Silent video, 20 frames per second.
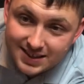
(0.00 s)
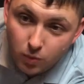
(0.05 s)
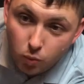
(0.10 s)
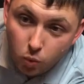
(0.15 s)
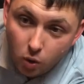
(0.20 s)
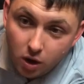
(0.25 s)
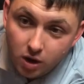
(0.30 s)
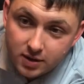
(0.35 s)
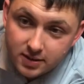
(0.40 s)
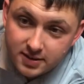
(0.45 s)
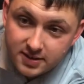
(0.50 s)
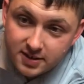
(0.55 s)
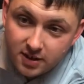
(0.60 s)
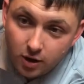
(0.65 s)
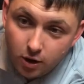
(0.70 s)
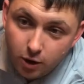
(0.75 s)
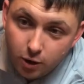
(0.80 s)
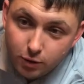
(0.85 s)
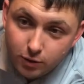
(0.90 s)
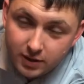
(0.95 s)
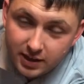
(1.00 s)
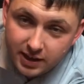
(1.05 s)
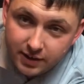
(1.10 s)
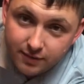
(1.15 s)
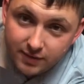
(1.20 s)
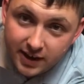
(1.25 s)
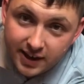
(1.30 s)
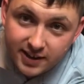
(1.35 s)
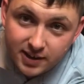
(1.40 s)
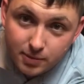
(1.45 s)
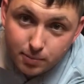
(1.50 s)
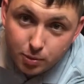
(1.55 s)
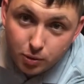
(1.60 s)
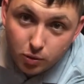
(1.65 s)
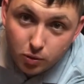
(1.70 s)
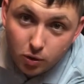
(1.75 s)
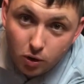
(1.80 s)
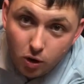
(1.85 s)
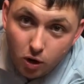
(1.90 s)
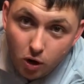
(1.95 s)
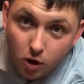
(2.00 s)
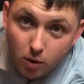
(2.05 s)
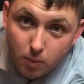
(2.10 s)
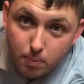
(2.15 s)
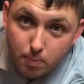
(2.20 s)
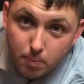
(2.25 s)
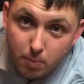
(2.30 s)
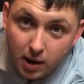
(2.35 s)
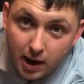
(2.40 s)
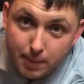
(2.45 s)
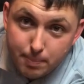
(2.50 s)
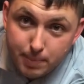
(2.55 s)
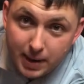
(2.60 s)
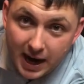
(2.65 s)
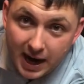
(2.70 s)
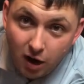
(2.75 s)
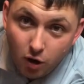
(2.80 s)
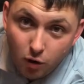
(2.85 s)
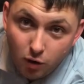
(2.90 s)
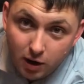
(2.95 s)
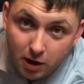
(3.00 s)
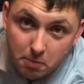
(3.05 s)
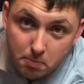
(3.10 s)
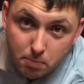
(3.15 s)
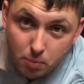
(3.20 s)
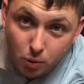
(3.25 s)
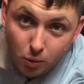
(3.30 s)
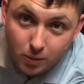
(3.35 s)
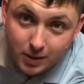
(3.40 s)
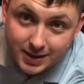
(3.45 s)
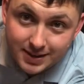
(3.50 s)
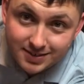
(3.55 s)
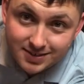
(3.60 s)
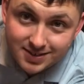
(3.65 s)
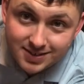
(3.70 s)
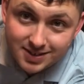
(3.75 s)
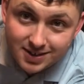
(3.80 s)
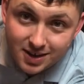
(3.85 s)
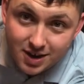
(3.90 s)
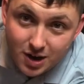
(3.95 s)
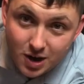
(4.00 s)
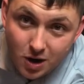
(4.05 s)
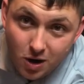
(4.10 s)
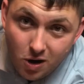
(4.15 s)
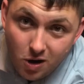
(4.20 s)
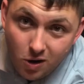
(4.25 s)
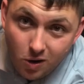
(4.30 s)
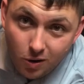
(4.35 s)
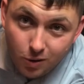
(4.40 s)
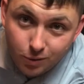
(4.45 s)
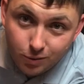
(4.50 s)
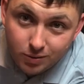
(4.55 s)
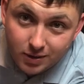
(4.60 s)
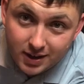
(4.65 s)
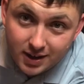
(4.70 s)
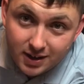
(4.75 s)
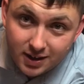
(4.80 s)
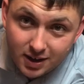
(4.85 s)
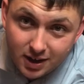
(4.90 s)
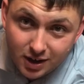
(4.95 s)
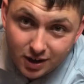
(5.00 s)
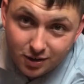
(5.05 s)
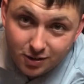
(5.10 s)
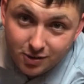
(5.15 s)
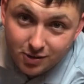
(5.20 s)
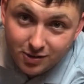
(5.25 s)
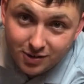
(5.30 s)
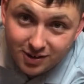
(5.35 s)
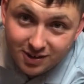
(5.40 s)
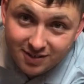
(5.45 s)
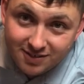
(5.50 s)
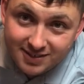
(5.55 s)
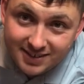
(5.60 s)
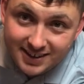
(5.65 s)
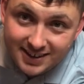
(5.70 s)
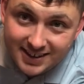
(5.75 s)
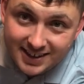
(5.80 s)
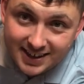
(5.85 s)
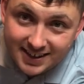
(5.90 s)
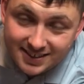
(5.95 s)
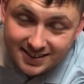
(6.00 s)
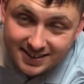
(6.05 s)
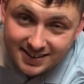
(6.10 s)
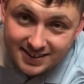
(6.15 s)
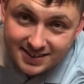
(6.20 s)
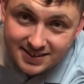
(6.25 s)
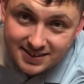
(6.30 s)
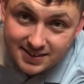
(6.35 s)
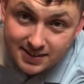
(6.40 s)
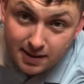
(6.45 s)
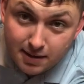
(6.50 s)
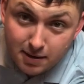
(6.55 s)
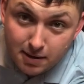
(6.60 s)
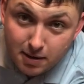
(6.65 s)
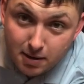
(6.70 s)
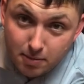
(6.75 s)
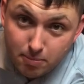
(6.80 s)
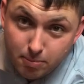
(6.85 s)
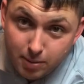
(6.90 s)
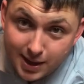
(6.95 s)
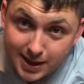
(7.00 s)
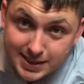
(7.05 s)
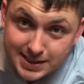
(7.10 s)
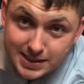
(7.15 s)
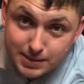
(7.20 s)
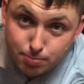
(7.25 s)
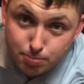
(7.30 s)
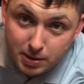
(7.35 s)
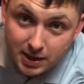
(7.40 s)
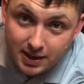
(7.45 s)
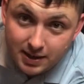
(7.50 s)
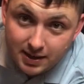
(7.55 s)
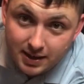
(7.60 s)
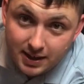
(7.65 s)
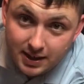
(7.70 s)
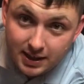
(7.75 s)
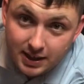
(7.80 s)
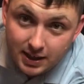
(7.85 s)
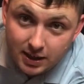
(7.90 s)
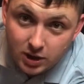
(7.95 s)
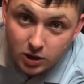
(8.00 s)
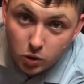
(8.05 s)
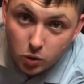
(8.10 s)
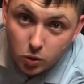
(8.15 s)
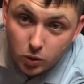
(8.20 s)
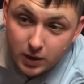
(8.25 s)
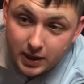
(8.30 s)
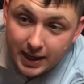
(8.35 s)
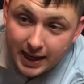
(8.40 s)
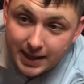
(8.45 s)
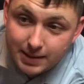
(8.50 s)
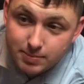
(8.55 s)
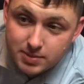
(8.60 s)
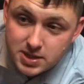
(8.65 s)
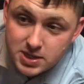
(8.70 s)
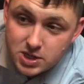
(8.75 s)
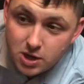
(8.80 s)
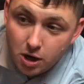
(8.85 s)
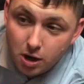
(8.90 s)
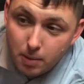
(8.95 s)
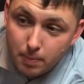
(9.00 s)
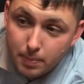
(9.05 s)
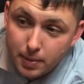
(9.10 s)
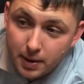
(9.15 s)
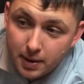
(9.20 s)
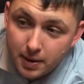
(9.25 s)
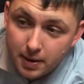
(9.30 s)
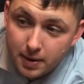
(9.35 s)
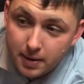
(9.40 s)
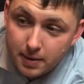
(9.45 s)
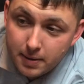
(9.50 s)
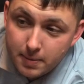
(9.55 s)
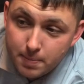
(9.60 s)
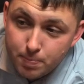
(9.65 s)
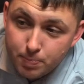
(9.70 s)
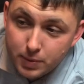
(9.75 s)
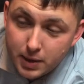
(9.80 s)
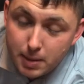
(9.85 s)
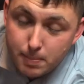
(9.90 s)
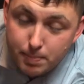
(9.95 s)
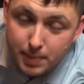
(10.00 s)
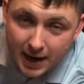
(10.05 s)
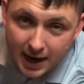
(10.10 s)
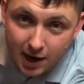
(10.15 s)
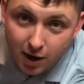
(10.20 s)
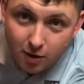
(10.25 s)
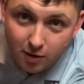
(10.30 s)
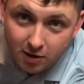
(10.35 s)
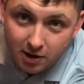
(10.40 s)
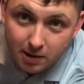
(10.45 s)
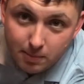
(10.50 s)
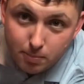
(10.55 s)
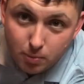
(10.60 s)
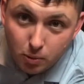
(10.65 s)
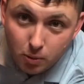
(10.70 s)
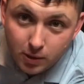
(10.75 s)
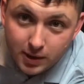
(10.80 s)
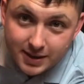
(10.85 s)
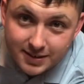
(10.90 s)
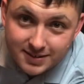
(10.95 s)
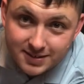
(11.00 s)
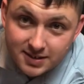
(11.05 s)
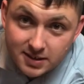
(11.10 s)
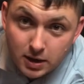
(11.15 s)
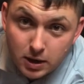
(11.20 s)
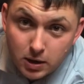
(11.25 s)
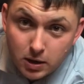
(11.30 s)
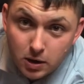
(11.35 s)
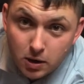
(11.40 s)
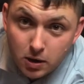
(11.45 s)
was only available by power-up points only. You could only get this by spending your GameStop power-up points